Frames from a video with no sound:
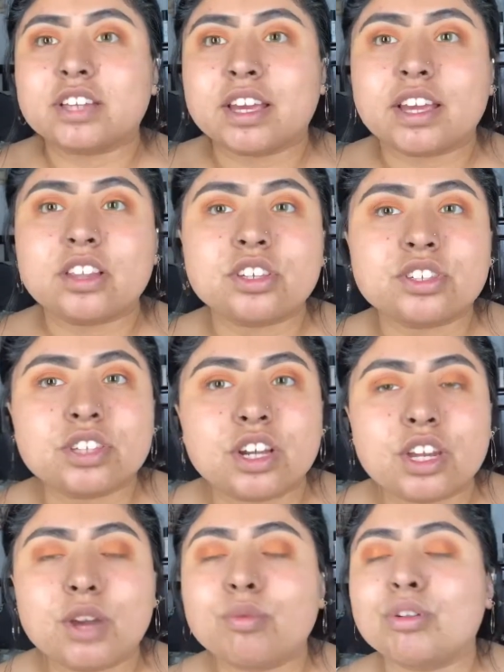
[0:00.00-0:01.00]
Like, in the
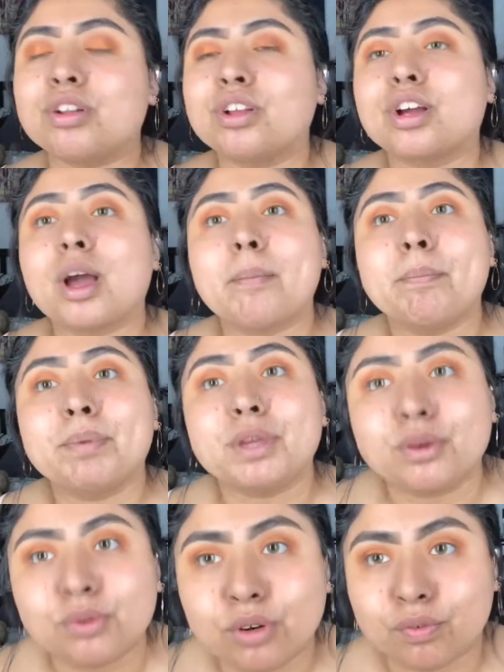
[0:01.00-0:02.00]
sun it would look
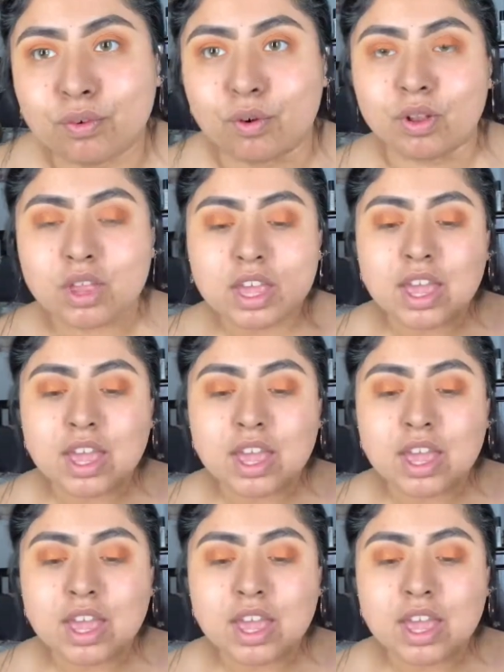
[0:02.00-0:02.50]
beautiful,